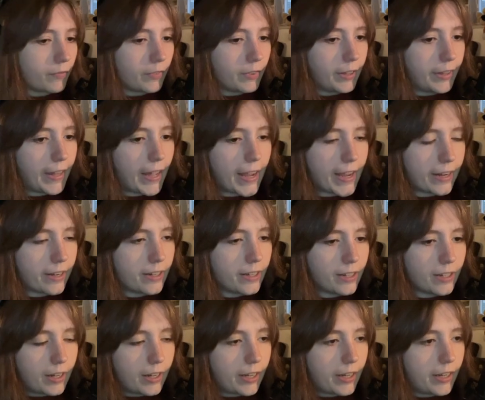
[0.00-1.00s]
Then
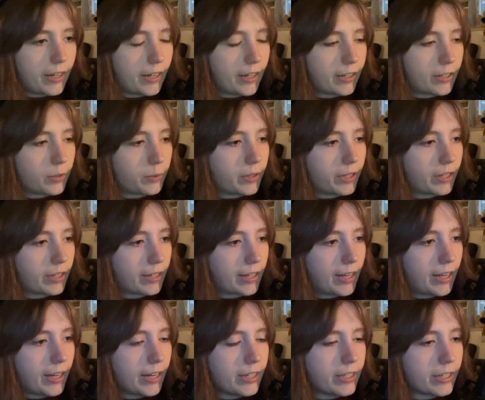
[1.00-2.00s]
you can
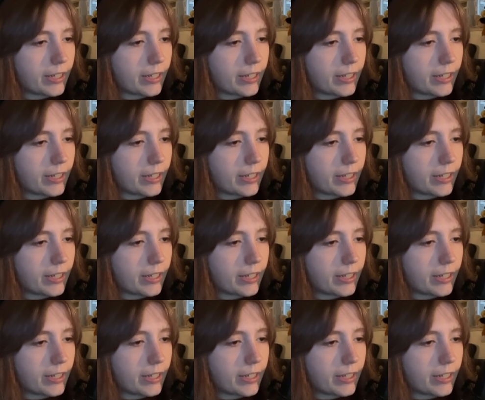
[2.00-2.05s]
kind